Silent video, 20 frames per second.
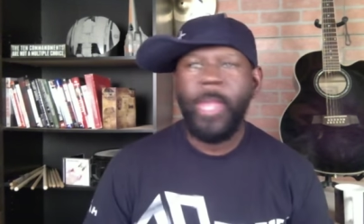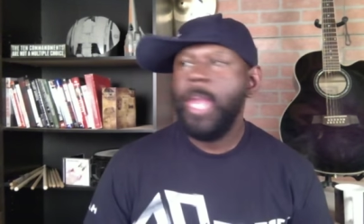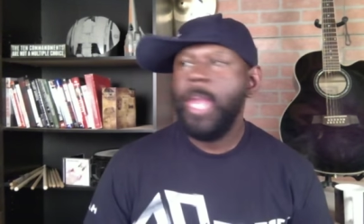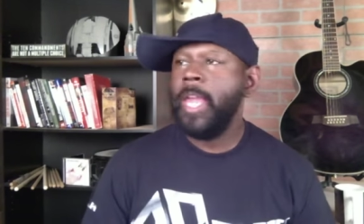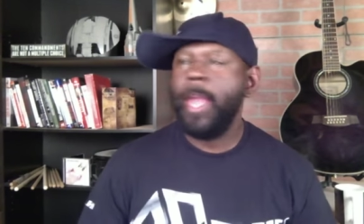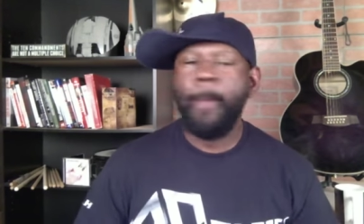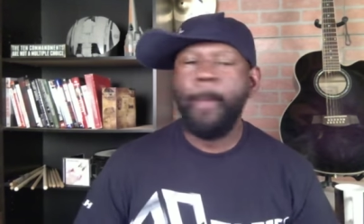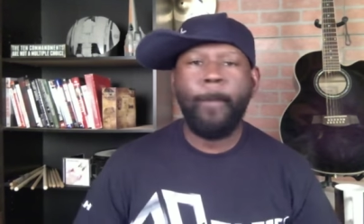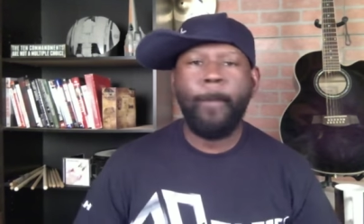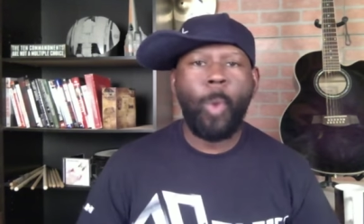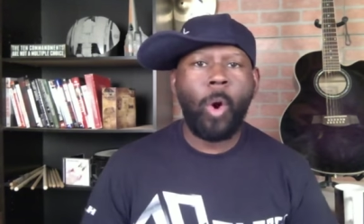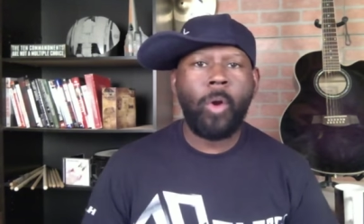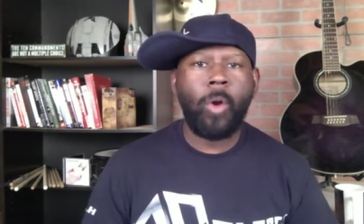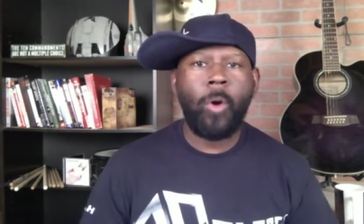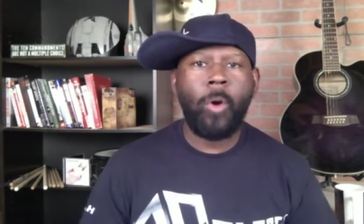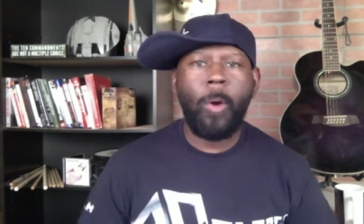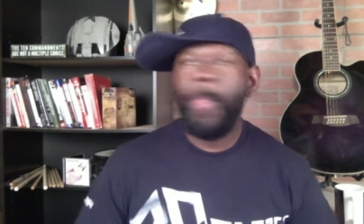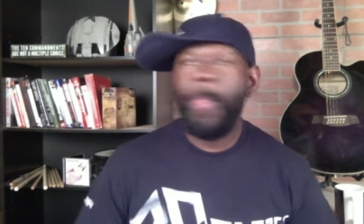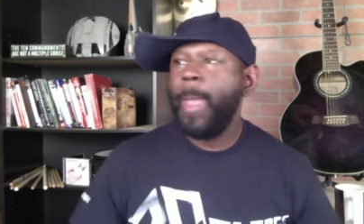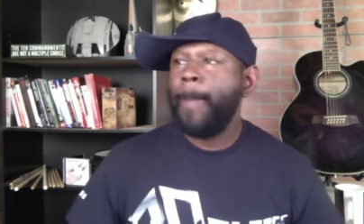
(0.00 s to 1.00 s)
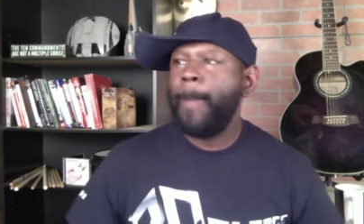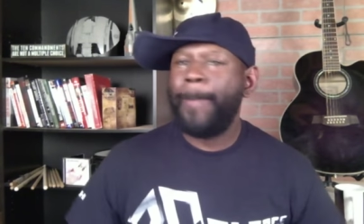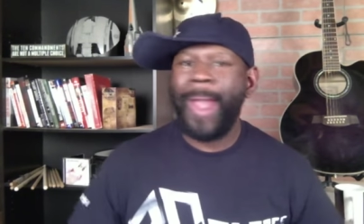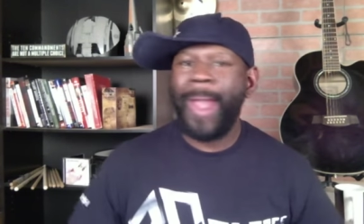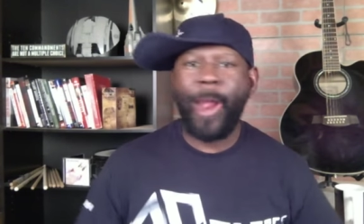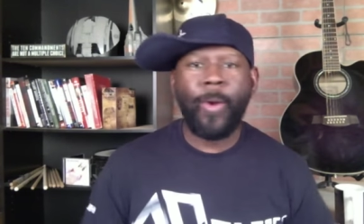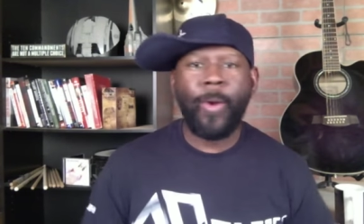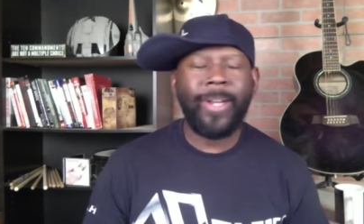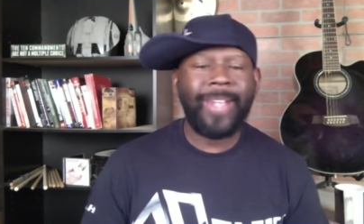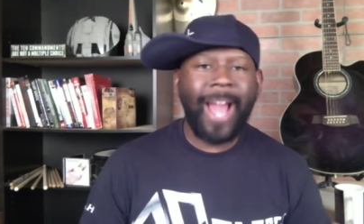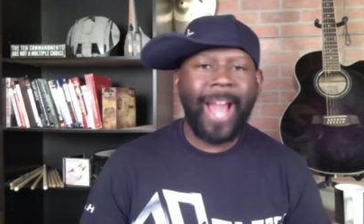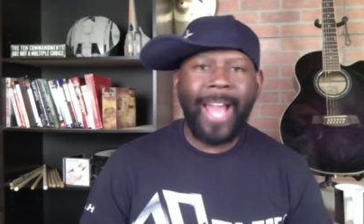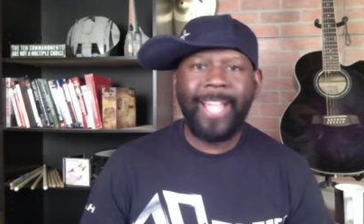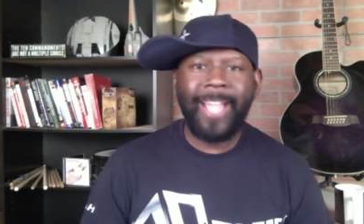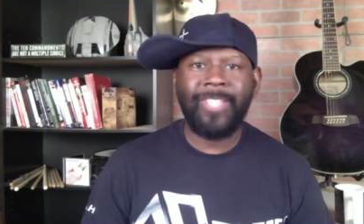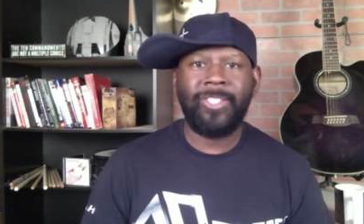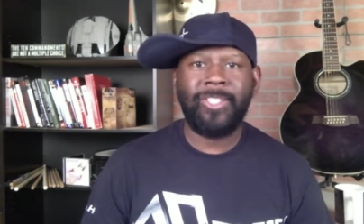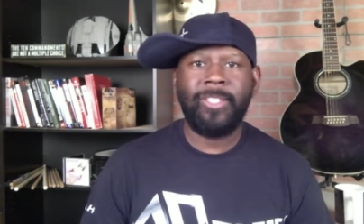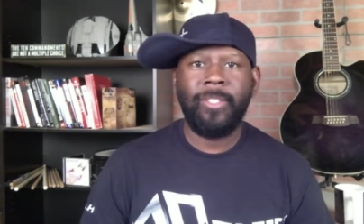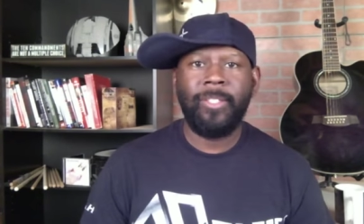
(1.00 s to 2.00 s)
Immortal,
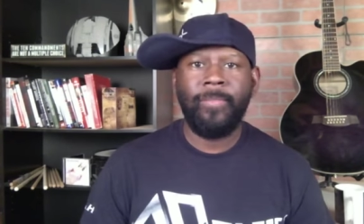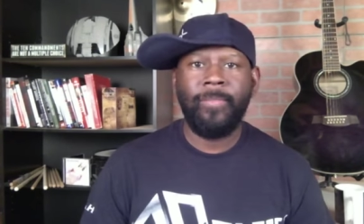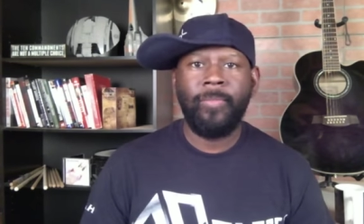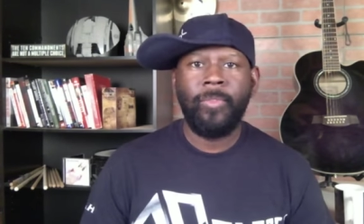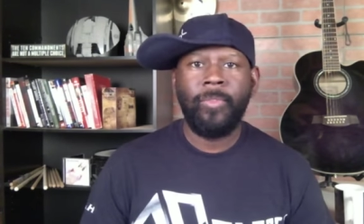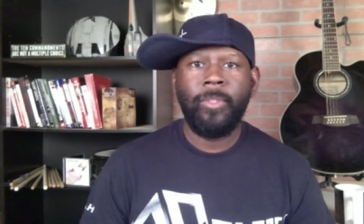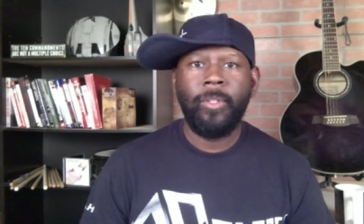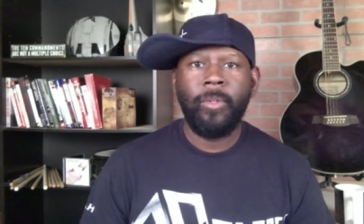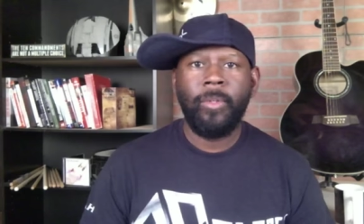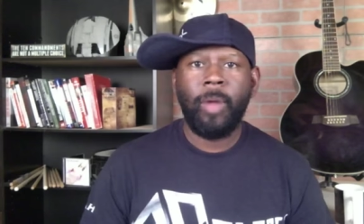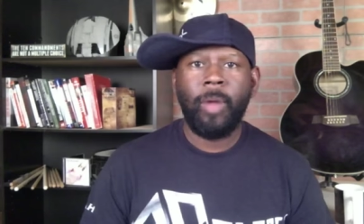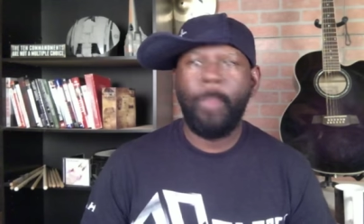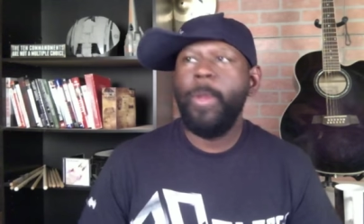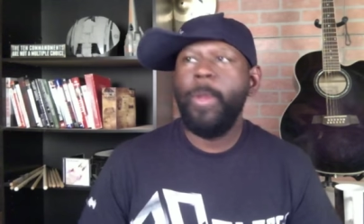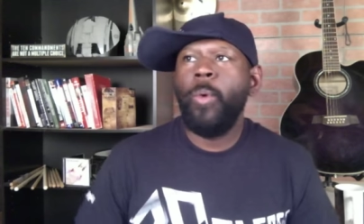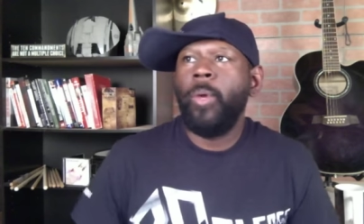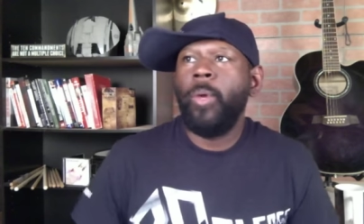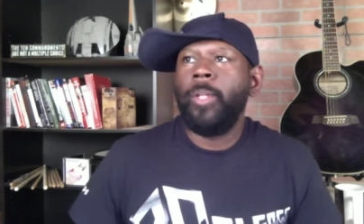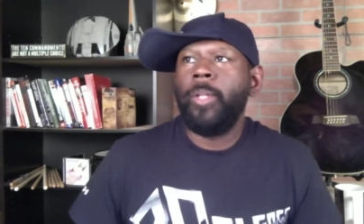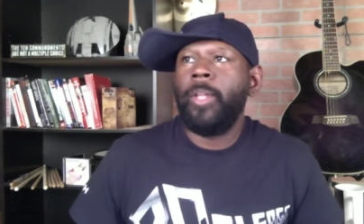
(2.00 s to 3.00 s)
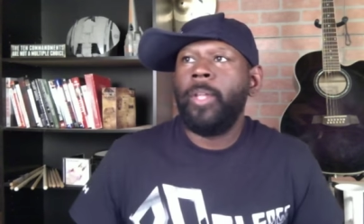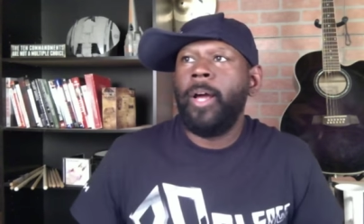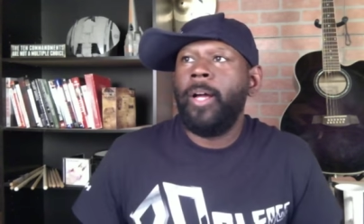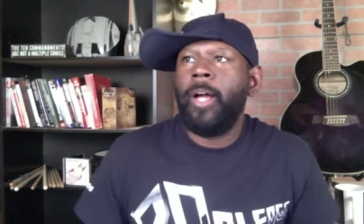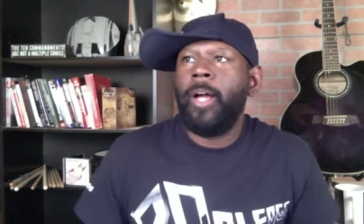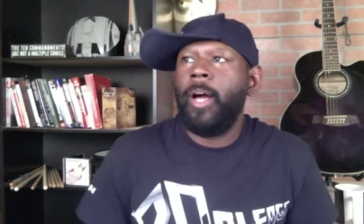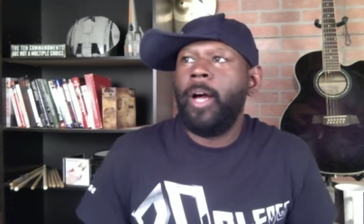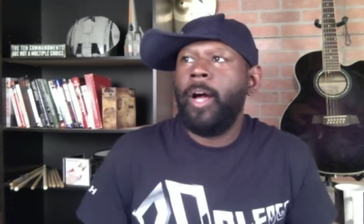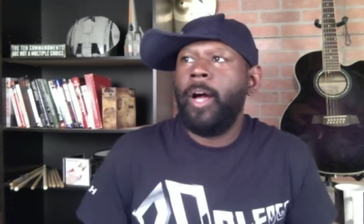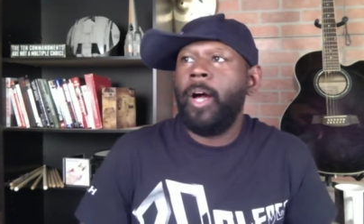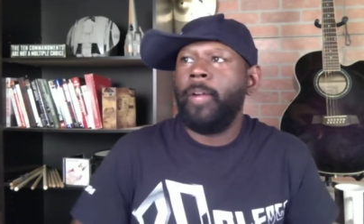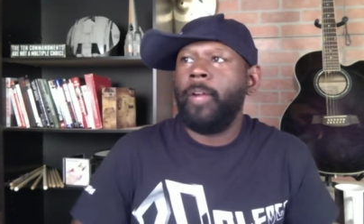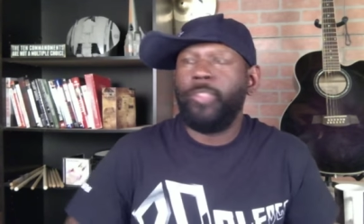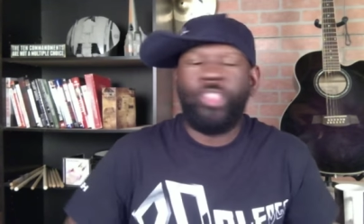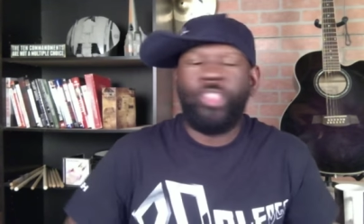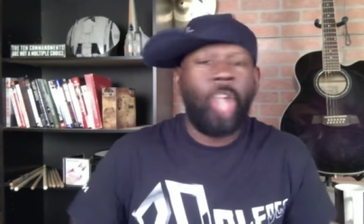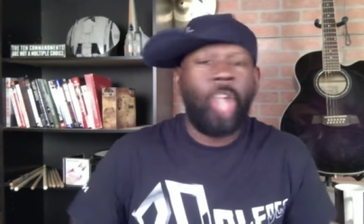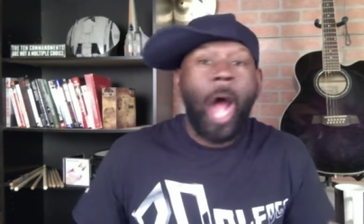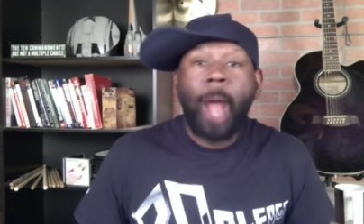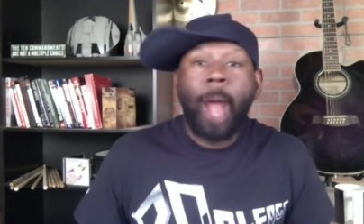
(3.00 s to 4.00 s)
paradise, I mean, uh, uh, uh,
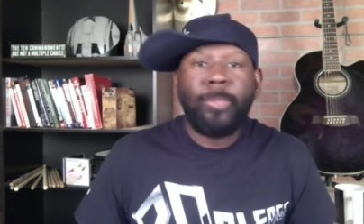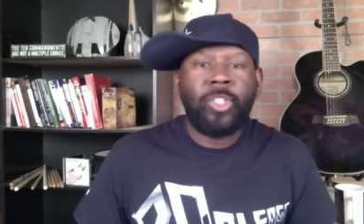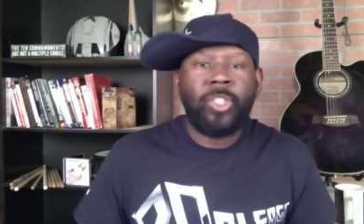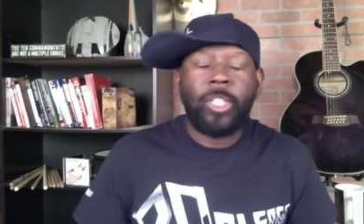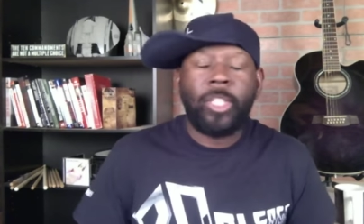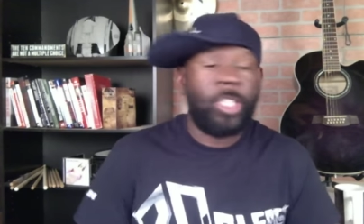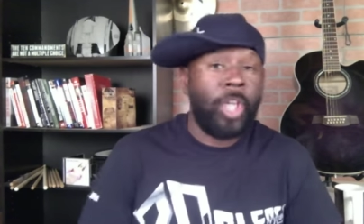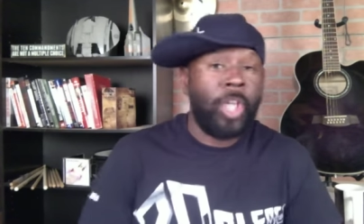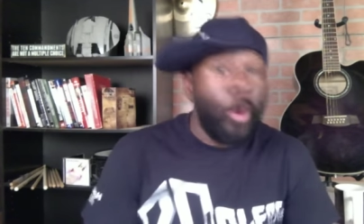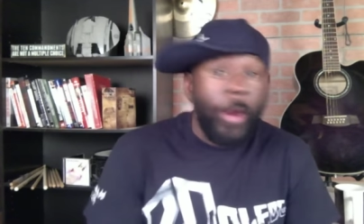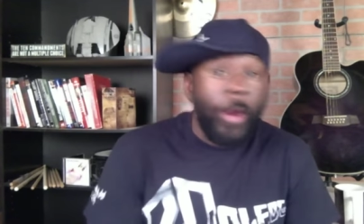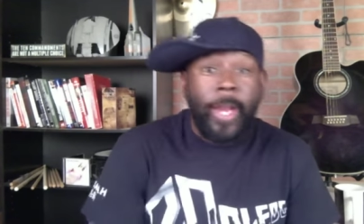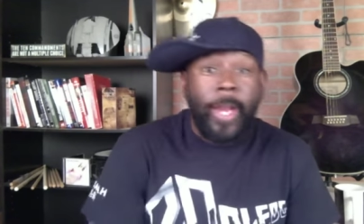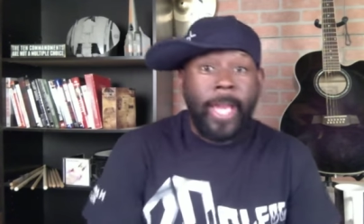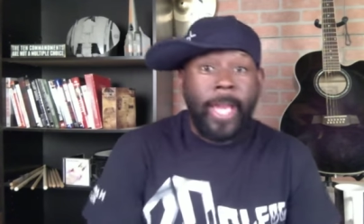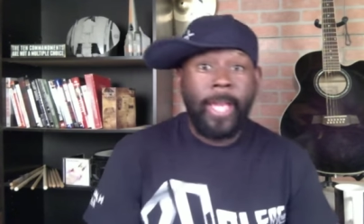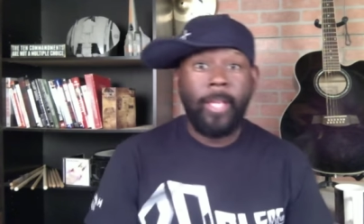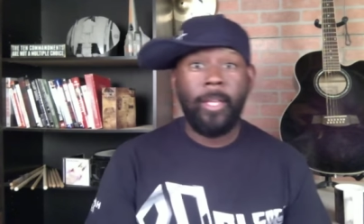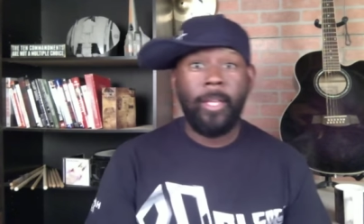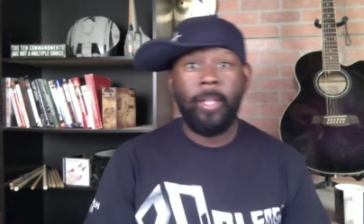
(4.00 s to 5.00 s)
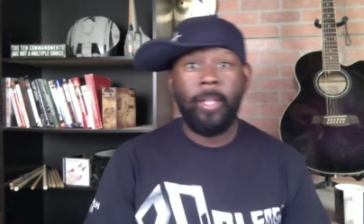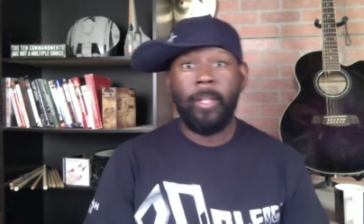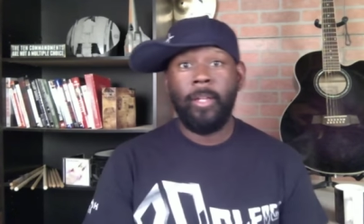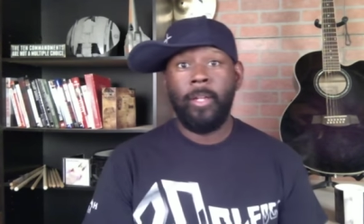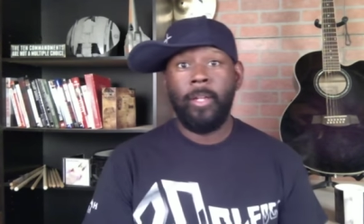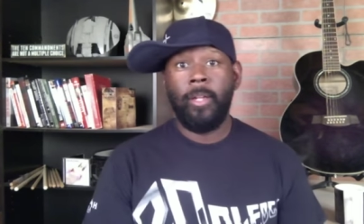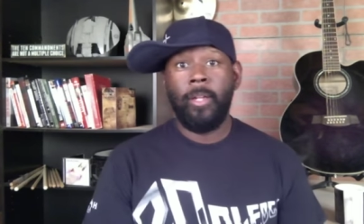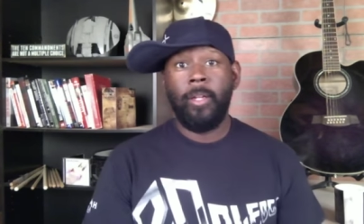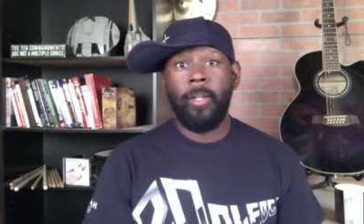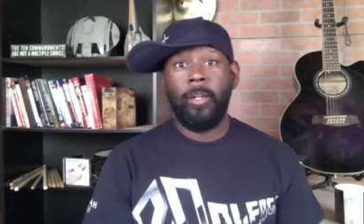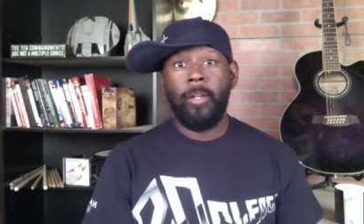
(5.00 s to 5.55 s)
job security. Yeah.